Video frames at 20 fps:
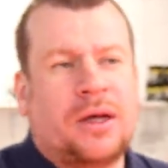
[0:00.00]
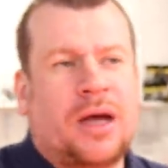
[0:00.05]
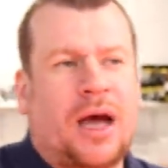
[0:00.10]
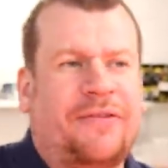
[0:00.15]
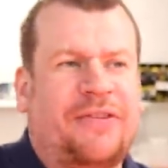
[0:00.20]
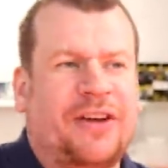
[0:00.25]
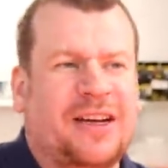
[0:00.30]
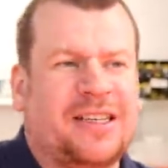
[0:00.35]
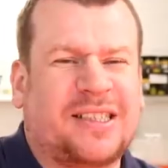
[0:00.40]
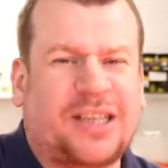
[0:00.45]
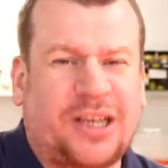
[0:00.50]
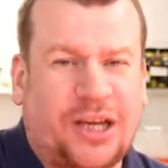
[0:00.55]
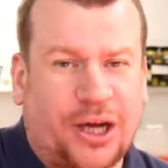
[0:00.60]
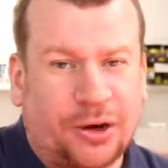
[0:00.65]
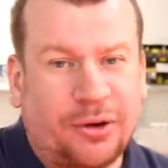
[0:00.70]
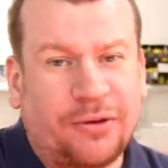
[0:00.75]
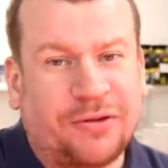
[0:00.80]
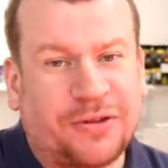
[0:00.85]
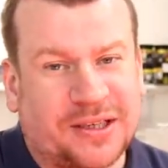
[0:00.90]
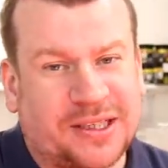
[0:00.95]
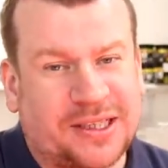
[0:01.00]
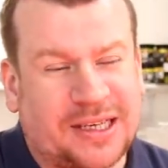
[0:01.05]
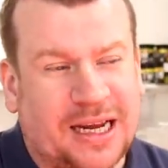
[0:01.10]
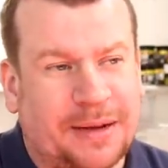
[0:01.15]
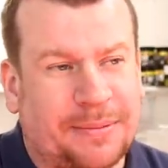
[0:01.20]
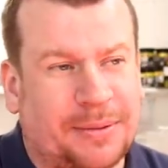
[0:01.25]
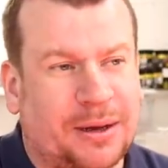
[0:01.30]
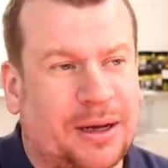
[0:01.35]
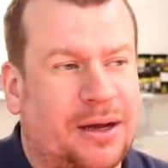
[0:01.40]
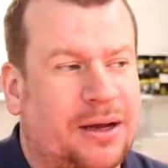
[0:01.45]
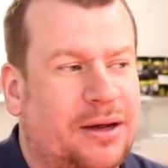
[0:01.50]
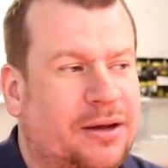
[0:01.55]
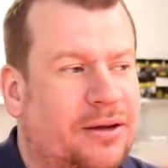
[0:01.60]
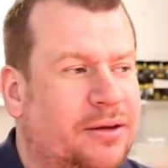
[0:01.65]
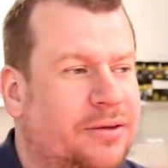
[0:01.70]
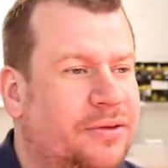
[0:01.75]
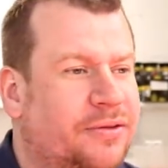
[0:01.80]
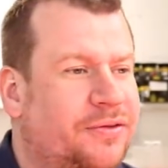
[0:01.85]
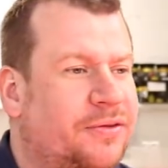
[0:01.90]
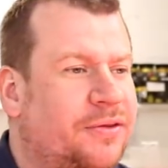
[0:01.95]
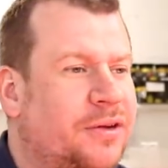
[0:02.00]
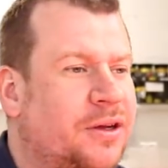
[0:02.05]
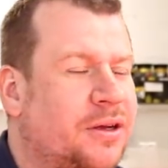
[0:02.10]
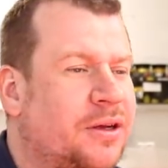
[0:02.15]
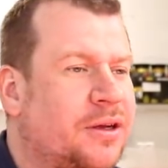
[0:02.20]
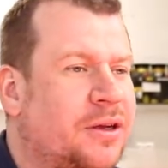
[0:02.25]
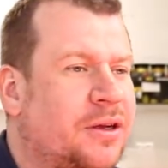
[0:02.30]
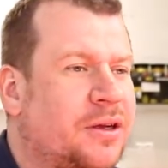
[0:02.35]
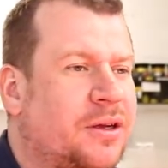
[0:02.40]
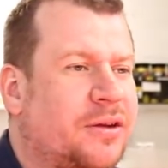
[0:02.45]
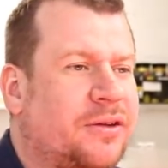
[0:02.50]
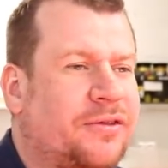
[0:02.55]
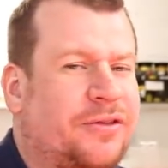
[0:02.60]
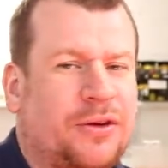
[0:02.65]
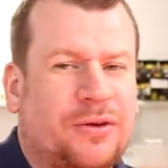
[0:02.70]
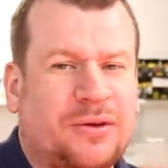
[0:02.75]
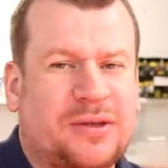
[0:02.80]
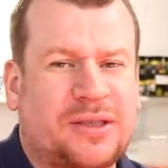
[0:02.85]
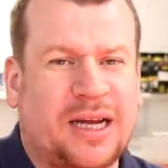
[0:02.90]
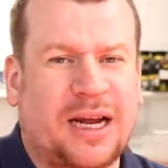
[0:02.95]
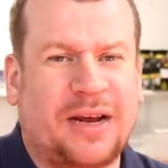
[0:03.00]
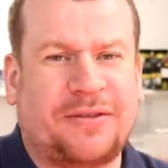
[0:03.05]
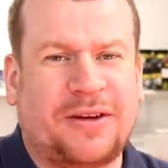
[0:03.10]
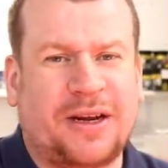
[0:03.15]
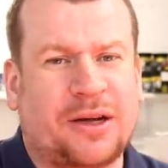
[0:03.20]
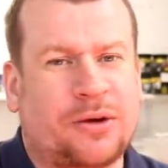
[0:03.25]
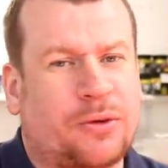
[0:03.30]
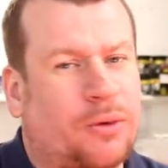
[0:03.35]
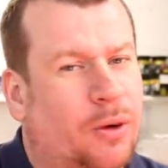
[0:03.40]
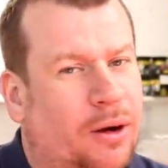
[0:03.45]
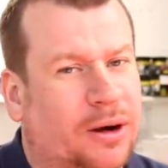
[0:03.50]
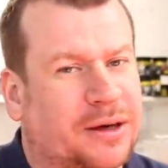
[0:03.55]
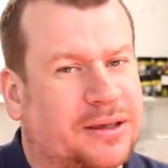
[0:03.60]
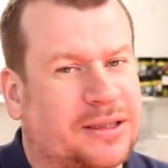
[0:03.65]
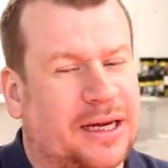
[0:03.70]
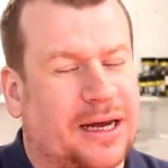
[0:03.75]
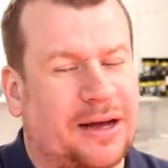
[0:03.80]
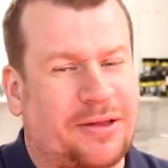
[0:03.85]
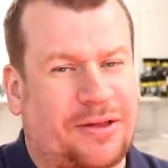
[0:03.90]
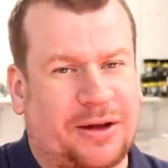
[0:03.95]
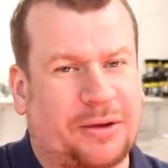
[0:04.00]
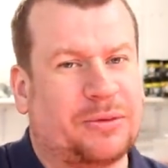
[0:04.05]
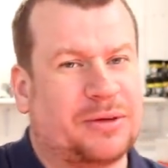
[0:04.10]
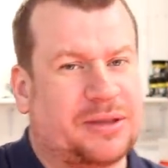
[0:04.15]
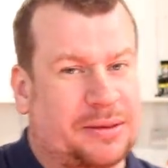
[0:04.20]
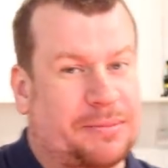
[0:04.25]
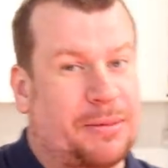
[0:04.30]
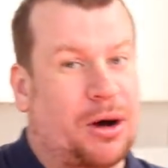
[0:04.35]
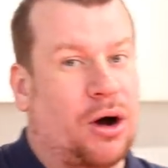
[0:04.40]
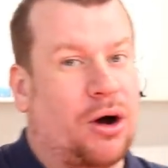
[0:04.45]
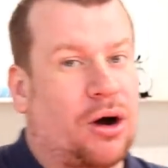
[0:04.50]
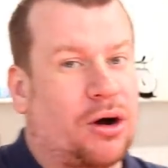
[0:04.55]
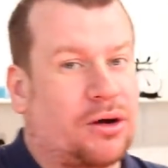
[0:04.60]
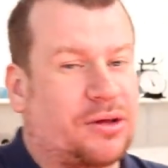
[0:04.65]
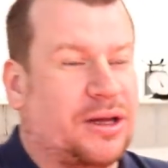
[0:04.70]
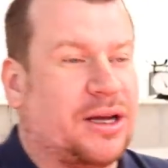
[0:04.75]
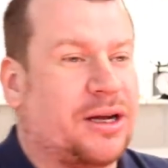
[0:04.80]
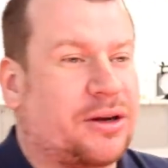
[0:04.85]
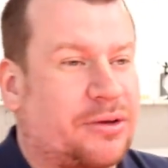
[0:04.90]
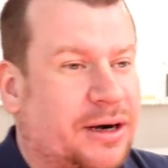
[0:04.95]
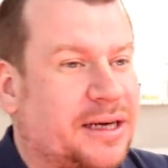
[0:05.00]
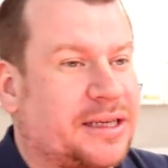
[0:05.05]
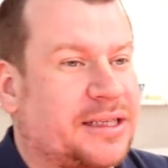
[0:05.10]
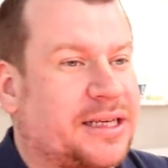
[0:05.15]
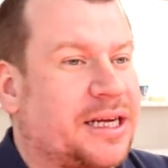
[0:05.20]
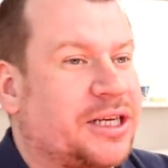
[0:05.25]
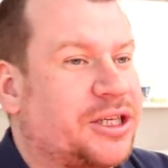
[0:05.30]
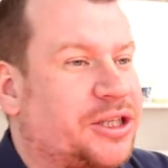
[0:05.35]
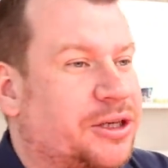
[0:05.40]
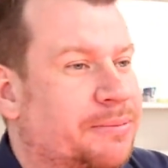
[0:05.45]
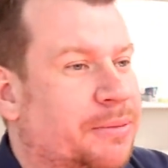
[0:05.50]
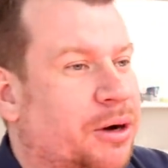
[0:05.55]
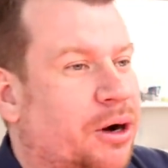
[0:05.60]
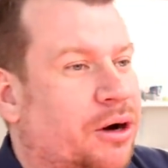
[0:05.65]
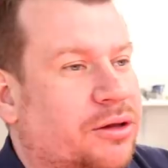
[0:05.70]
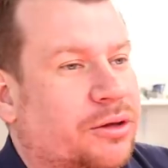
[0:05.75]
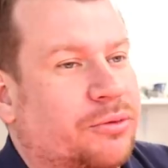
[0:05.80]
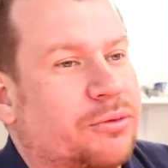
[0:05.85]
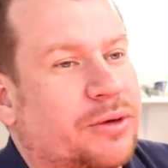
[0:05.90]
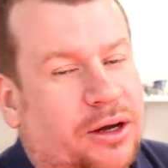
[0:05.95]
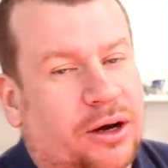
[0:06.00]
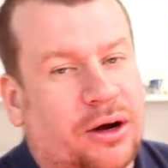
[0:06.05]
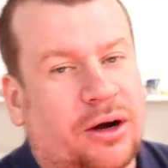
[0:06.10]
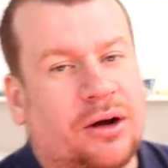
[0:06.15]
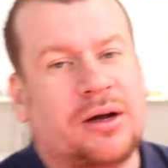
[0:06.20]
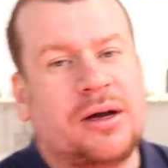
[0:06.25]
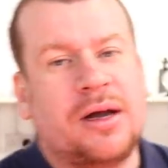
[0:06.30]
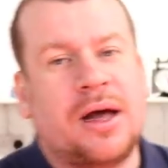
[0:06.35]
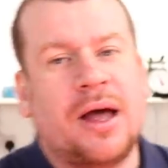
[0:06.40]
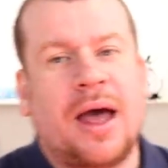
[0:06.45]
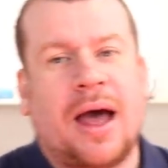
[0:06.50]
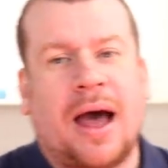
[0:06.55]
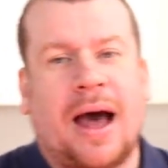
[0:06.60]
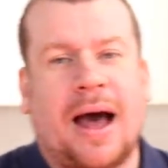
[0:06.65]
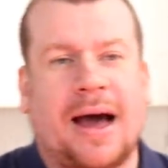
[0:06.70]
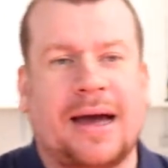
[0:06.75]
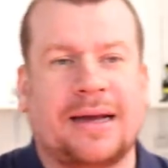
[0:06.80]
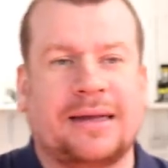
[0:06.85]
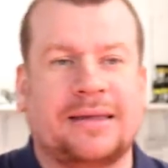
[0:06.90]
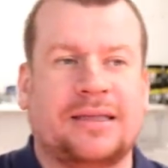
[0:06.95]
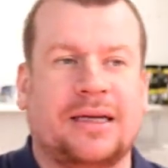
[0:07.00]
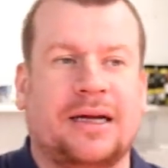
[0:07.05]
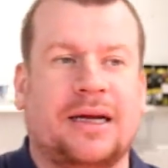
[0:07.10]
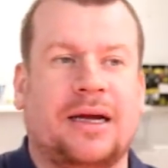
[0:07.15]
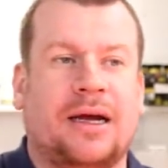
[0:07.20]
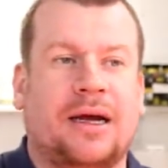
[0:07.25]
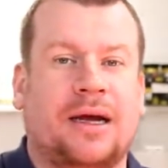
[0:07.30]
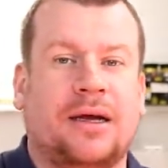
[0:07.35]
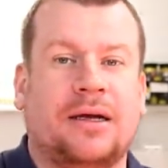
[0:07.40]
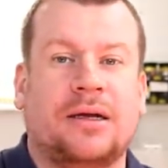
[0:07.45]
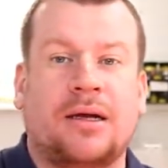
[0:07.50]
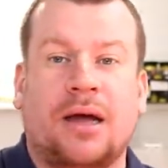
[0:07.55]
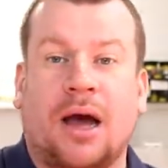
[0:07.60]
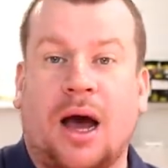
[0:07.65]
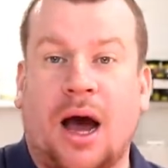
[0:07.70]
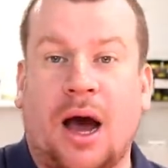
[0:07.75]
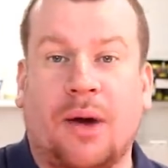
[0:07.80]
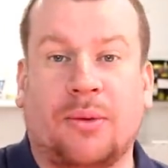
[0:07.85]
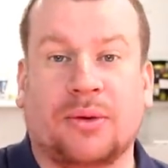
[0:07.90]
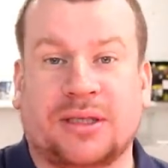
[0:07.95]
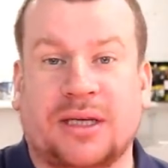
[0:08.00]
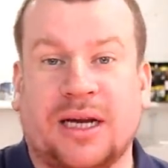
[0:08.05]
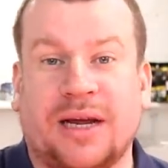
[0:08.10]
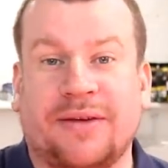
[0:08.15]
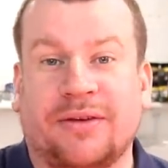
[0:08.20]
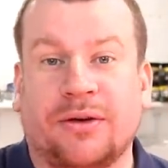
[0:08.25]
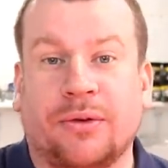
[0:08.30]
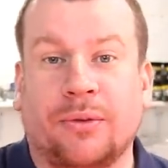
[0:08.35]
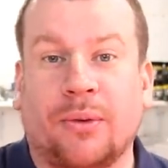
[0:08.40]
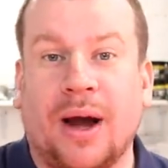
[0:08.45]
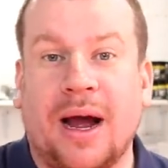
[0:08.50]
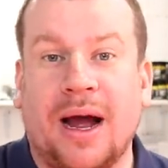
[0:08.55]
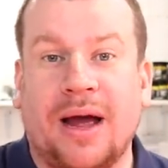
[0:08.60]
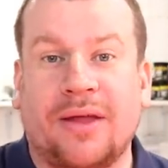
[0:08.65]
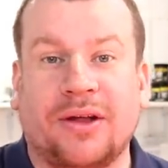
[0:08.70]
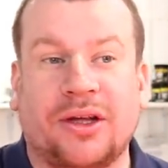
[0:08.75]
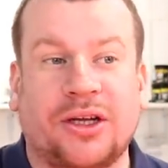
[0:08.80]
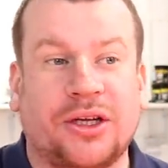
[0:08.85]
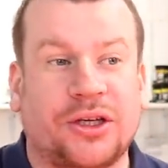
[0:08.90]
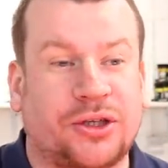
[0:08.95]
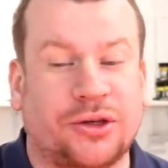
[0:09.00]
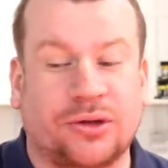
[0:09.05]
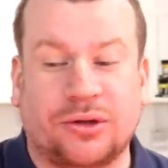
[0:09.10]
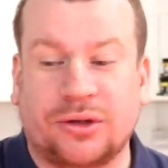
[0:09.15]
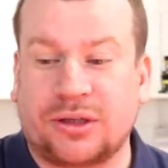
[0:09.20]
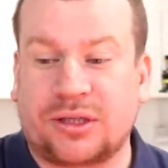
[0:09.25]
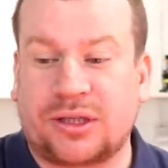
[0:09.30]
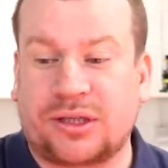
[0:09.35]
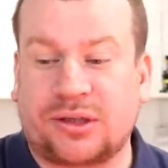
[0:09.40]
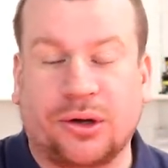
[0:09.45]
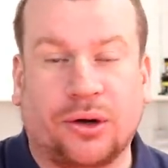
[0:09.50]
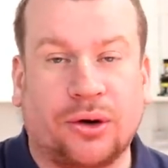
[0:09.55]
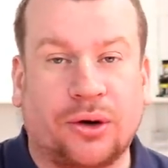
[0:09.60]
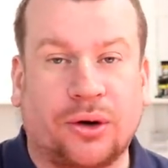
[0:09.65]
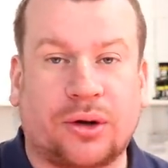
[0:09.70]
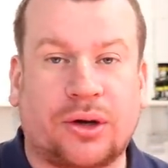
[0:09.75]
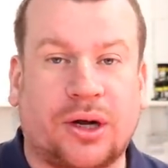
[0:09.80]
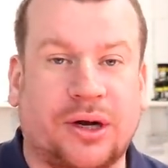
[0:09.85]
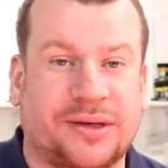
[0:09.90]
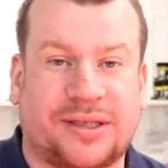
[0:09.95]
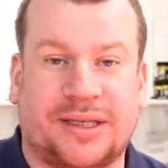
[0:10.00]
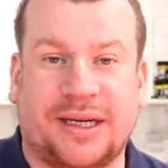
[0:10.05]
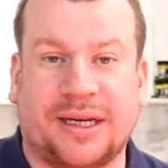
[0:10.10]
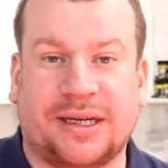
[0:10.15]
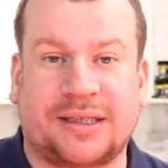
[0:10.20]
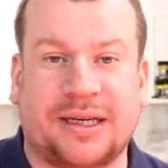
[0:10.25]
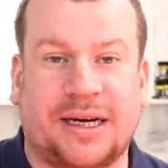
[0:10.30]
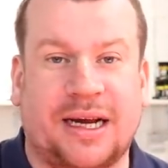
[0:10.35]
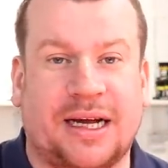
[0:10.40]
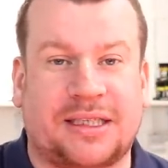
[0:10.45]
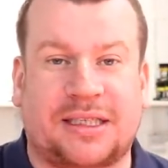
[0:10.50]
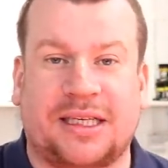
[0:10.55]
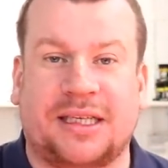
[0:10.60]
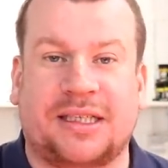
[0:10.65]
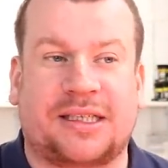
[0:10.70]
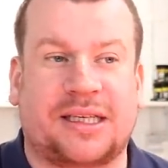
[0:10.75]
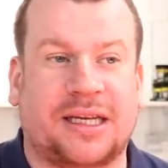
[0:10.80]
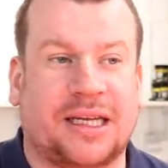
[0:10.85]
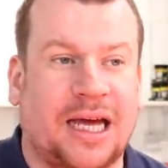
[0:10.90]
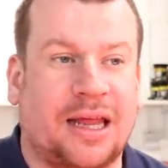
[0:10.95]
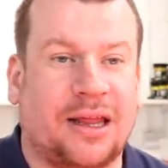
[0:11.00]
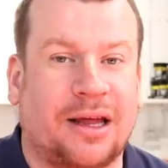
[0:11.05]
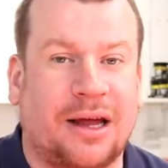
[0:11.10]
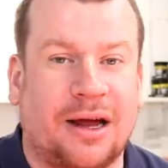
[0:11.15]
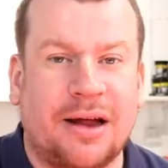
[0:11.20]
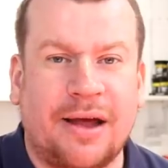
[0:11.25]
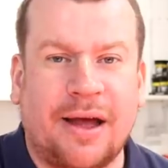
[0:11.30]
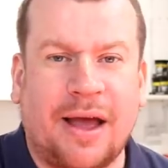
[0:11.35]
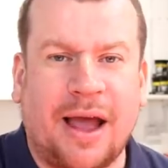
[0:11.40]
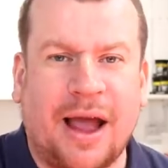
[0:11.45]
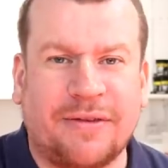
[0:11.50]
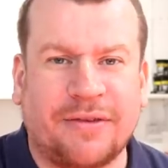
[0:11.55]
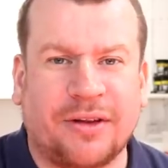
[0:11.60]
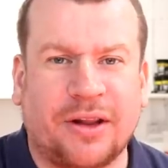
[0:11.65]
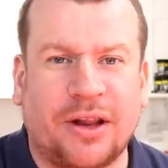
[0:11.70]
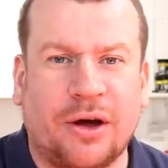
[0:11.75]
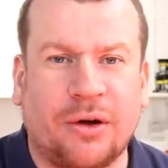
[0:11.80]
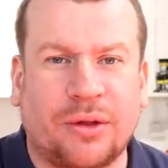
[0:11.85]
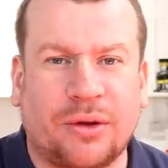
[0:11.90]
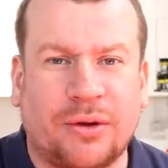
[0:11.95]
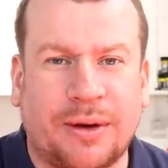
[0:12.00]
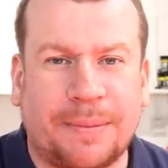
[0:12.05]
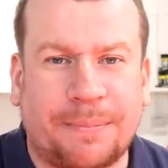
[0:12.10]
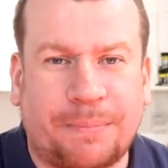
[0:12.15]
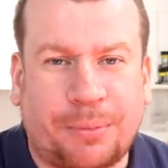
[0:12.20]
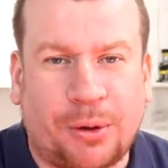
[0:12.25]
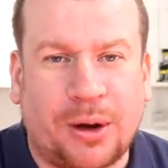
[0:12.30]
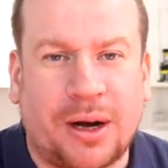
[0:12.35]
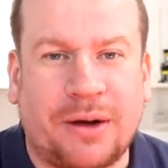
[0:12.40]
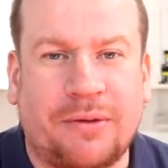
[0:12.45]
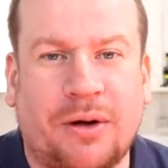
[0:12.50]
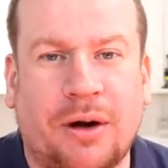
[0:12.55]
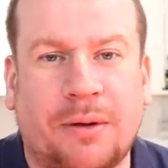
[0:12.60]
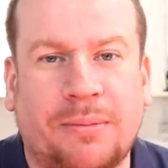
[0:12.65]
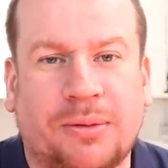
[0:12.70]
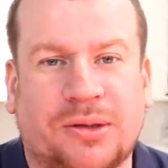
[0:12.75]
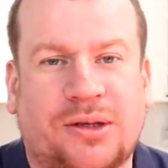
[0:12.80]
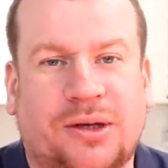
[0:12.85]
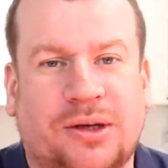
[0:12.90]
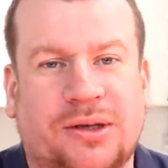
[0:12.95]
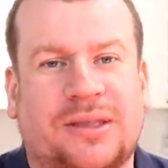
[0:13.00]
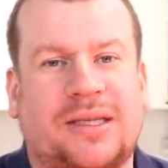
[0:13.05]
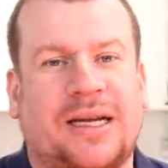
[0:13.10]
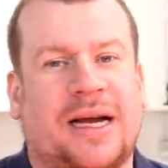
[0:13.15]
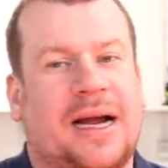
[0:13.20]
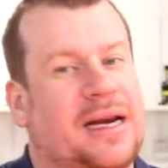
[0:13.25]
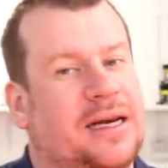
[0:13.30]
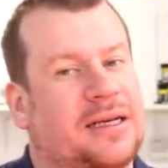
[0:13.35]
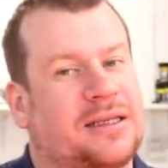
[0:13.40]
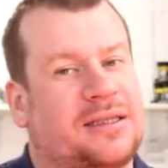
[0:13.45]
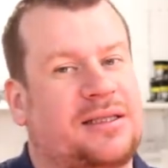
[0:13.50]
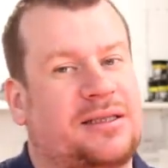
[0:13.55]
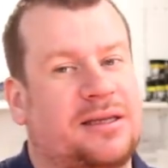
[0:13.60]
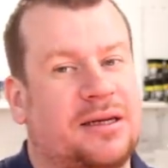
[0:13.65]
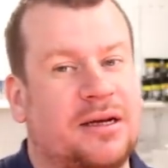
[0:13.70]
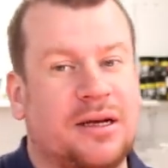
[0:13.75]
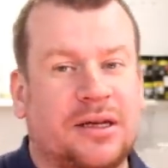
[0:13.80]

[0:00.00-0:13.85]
FSQ for SIBA, food safety and quality I think was the mark, the accreditation mark that we got, and I wasn't even aware that you shouldn't store caustics and acids together, even though they're in pretty robust containers.